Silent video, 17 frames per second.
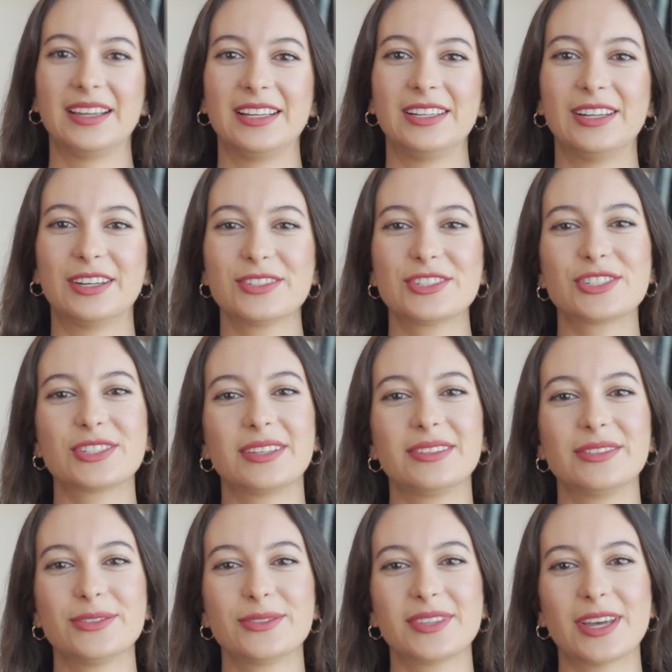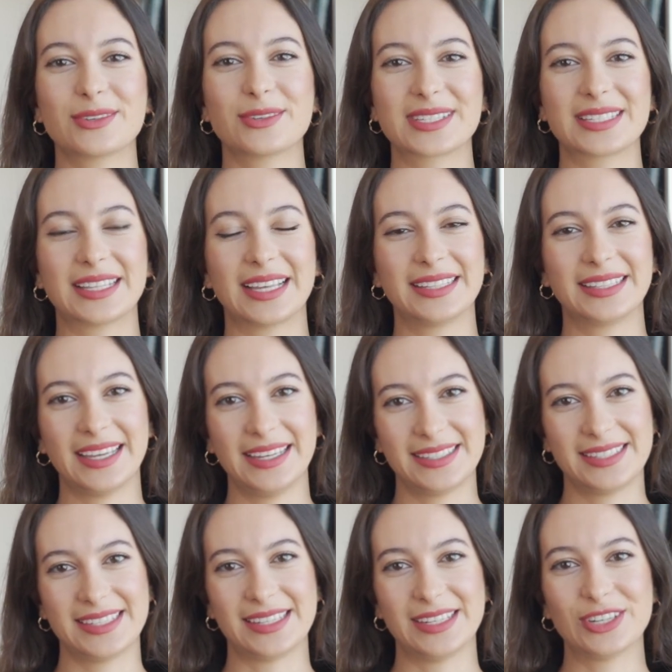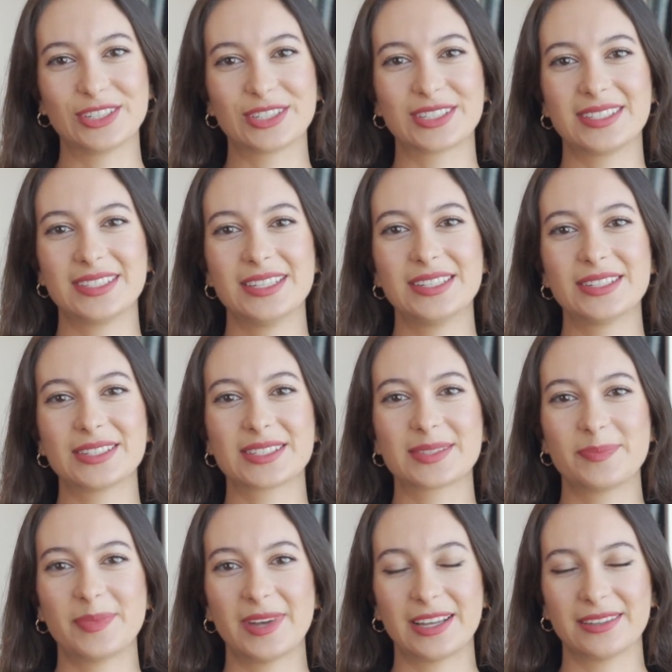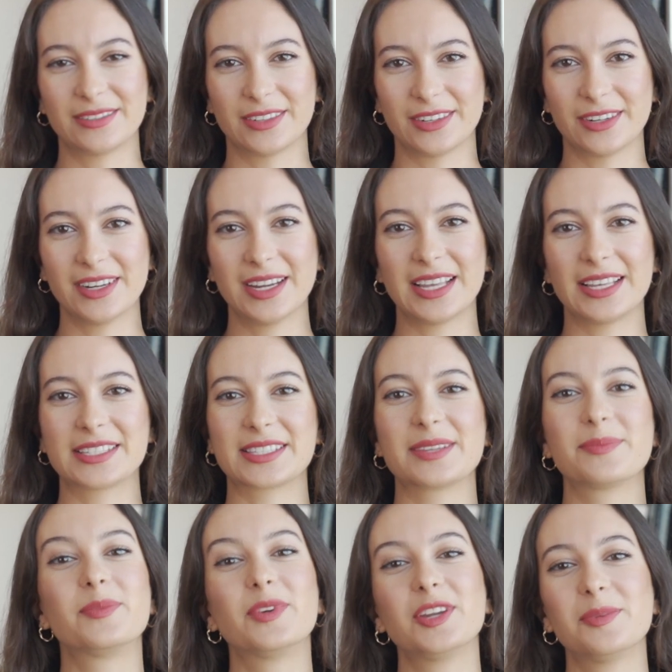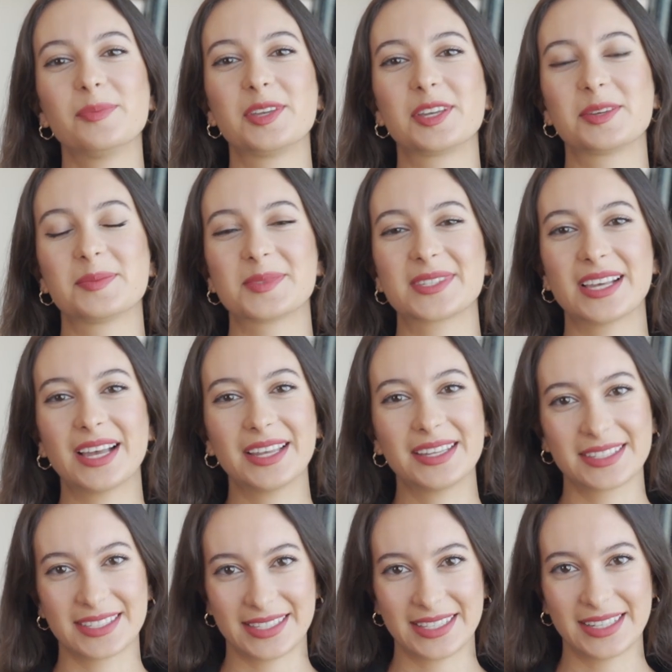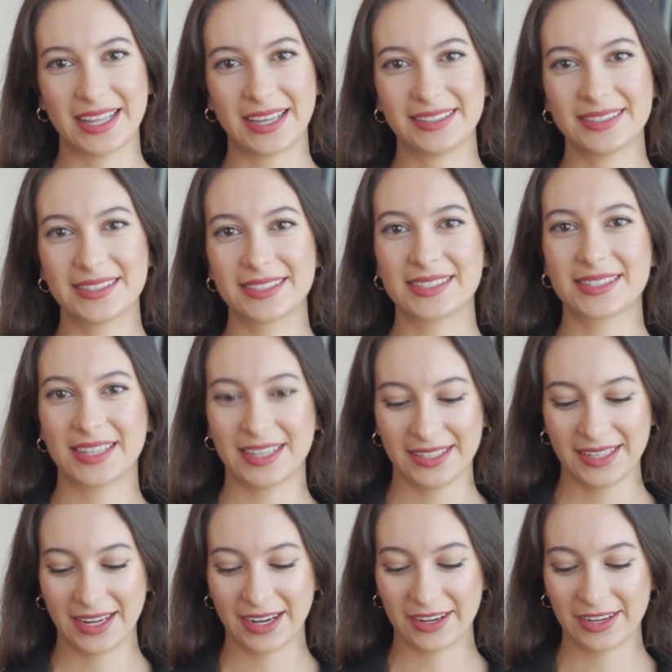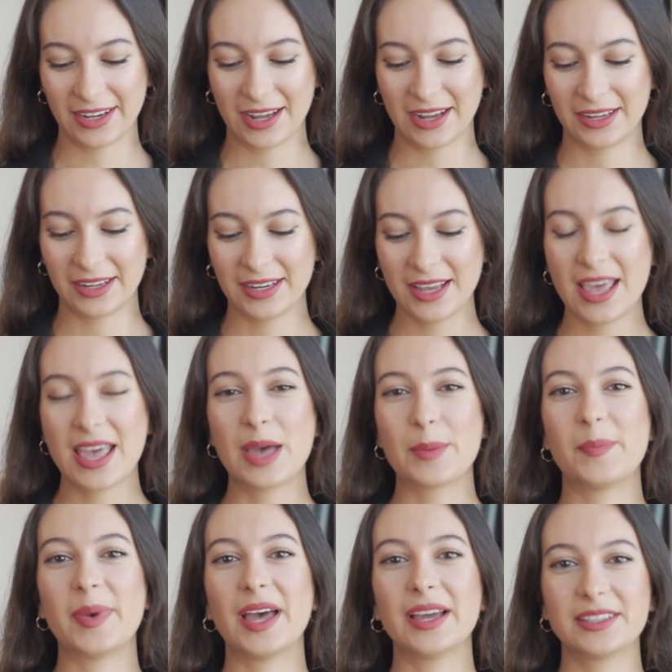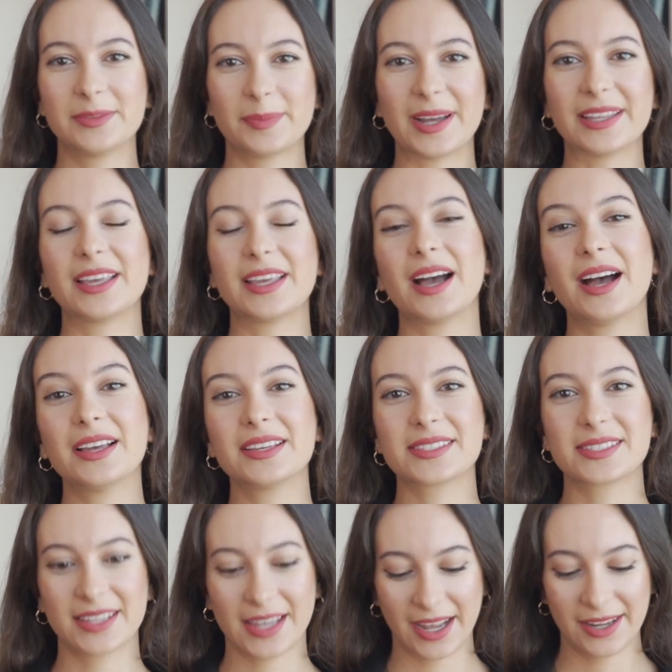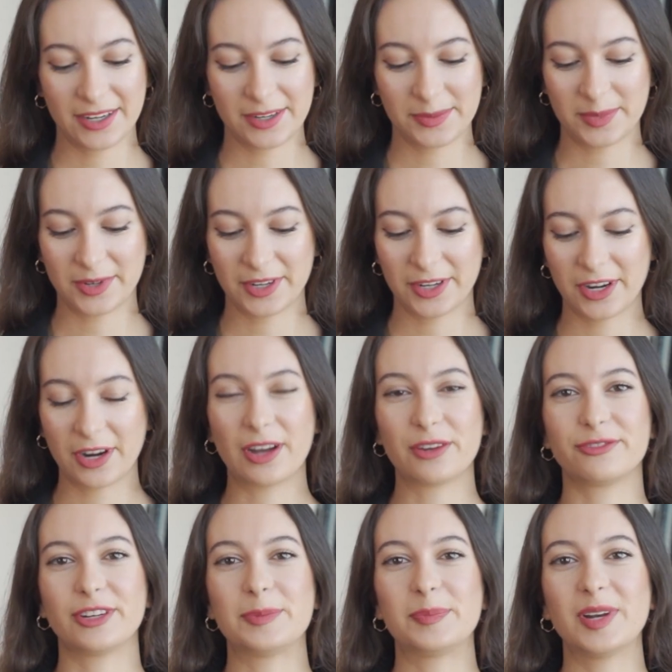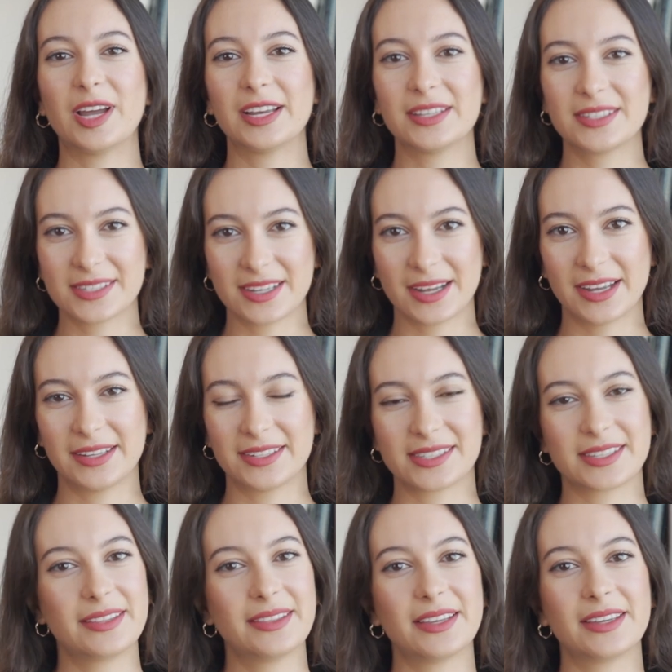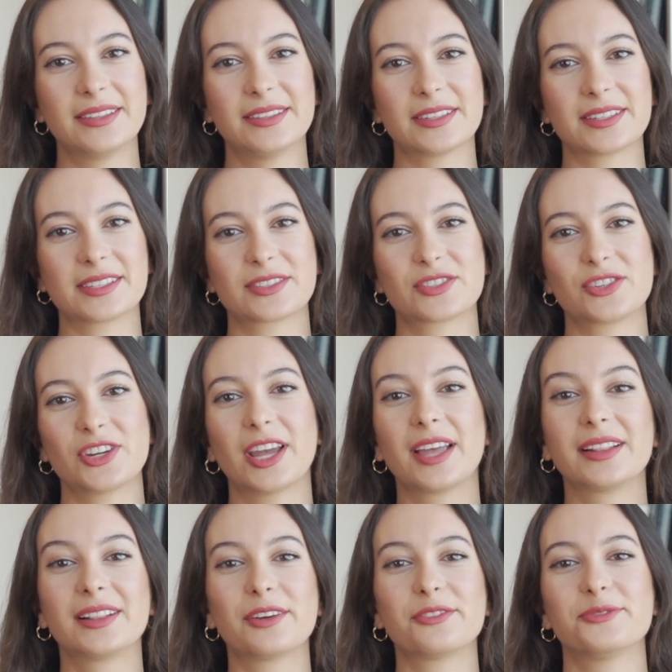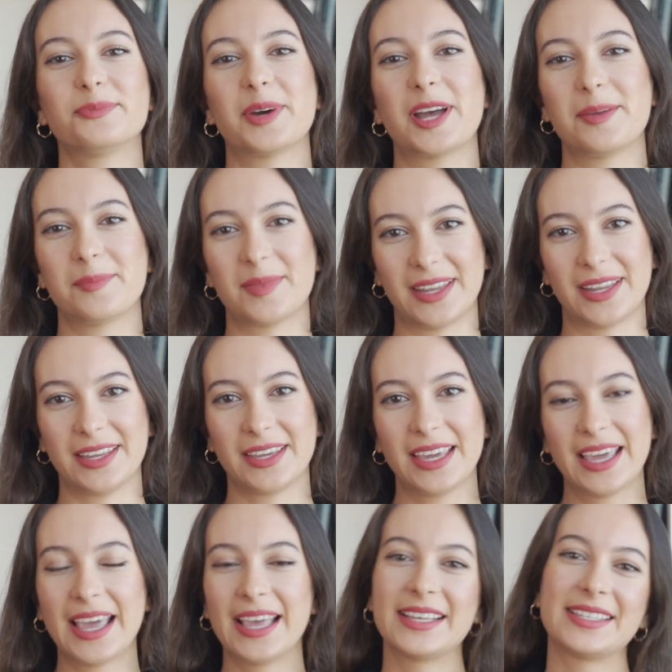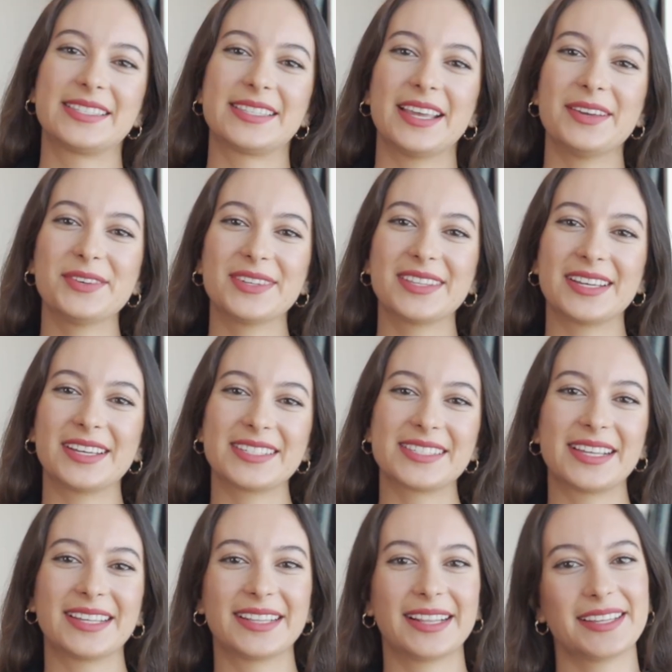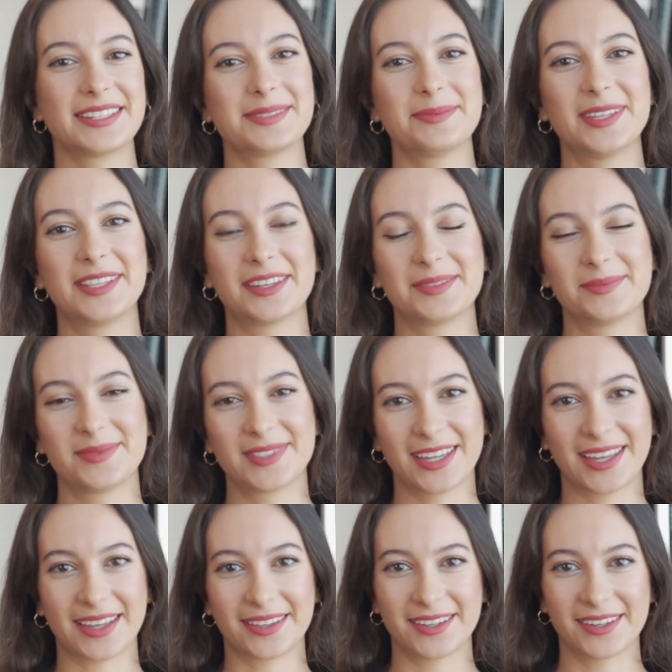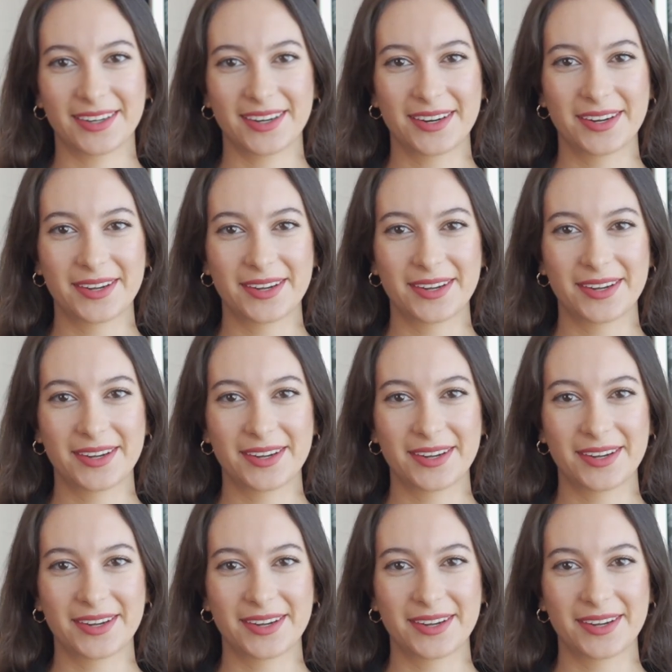Launched in 2018, Augustinus Bader is a premium science-led skincare line backed by the highest caliber of applied science in the industry and loved by many. Stay with us and let's meet him together.